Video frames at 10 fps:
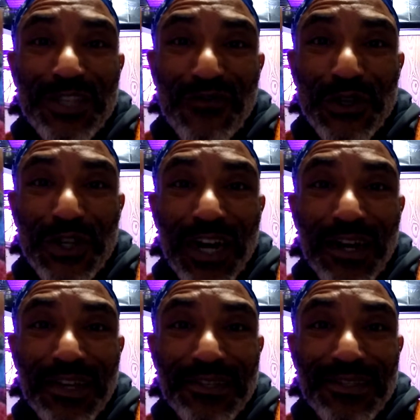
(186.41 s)
this for you
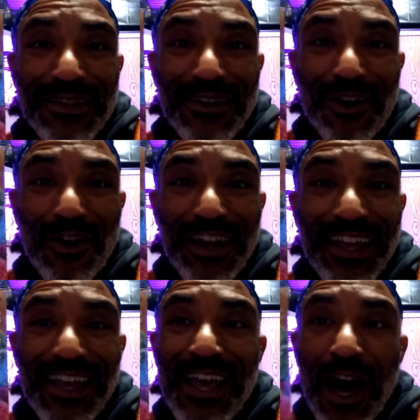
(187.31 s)
guys, all
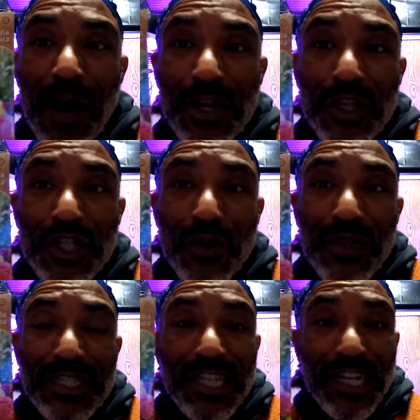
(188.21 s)
right? I'm going to sow
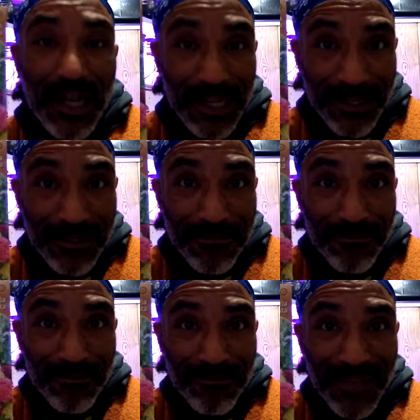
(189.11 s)
this tonight.
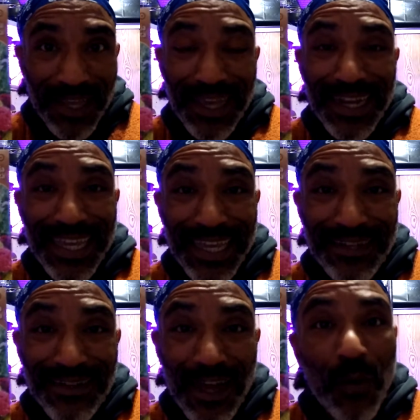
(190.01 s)
And
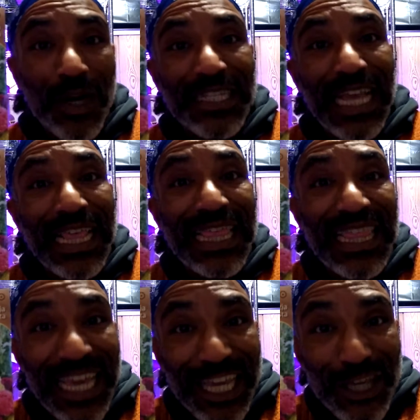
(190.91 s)
again, I want to say
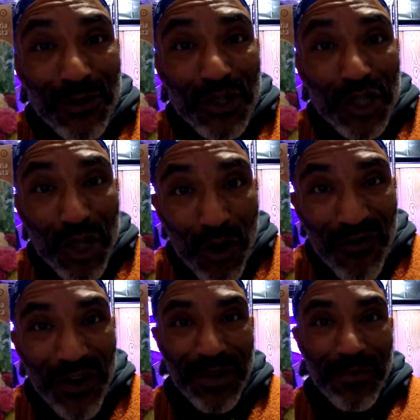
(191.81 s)
thank you so
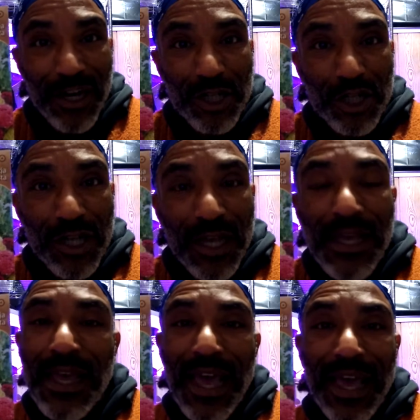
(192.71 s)
very much.
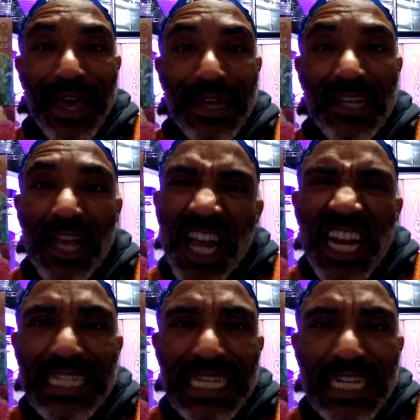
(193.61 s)
And
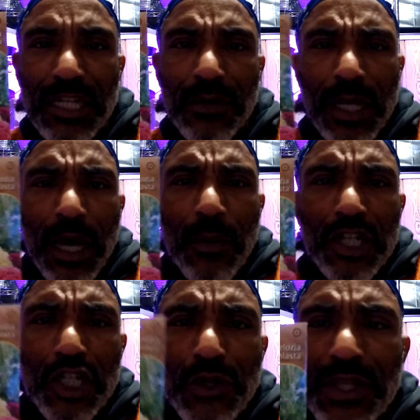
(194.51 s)
let's get to it. I
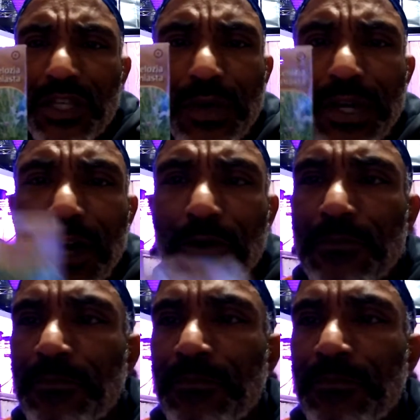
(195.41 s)
want to show you this right now.